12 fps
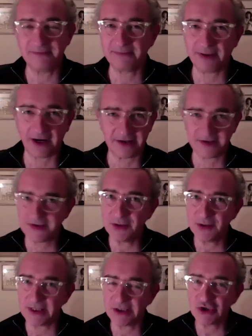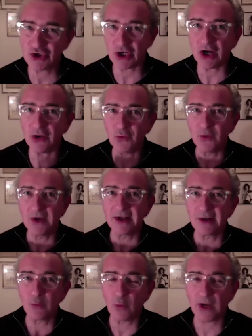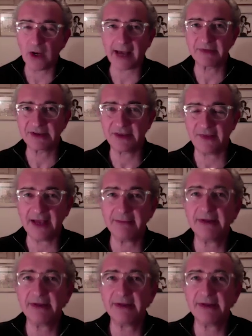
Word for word: part two and show what happens at the end.